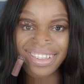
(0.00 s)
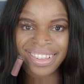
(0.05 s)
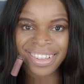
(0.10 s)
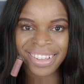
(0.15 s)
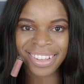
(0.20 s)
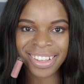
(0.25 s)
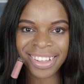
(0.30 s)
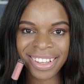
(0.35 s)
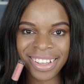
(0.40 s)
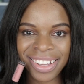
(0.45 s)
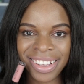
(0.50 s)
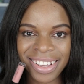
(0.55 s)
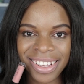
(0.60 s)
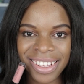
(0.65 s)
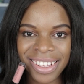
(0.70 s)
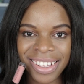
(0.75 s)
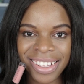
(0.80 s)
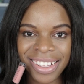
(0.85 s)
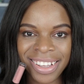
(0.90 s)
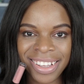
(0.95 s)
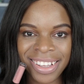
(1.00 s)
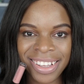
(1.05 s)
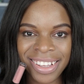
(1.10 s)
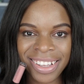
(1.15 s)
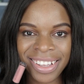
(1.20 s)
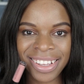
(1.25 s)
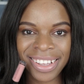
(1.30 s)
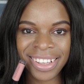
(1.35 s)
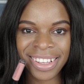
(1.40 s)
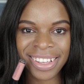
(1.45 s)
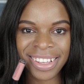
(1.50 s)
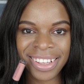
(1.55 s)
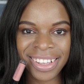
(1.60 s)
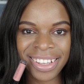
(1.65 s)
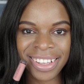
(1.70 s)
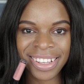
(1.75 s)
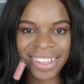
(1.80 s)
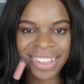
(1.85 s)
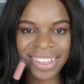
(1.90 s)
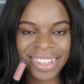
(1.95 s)

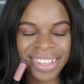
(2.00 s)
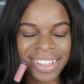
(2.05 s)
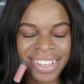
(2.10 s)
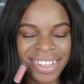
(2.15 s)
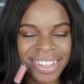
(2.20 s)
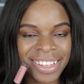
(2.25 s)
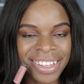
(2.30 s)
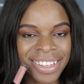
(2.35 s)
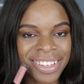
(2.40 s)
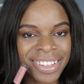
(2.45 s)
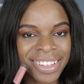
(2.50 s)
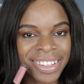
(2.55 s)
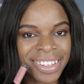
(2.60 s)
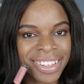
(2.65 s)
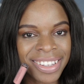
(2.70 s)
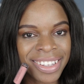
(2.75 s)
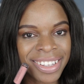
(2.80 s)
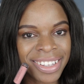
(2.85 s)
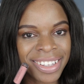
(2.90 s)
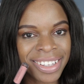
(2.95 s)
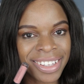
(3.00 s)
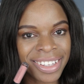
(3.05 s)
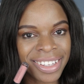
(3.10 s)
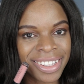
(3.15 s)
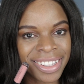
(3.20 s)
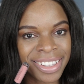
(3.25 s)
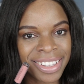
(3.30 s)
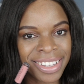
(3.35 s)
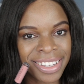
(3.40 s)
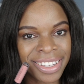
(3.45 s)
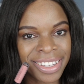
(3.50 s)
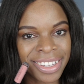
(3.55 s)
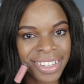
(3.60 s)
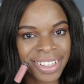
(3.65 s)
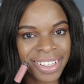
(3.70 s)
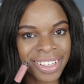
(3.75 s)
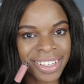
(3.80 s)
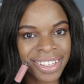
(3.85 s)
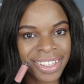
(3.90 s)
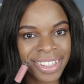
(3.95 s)

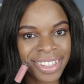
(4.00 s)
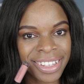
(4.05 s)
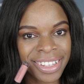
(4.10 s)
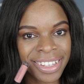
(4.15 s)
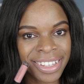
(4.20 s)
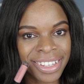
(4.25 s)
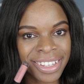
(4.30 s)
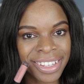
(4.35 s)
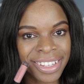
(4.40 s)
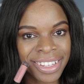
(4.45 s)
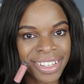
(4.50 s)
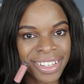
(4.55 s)
Nobody speaks.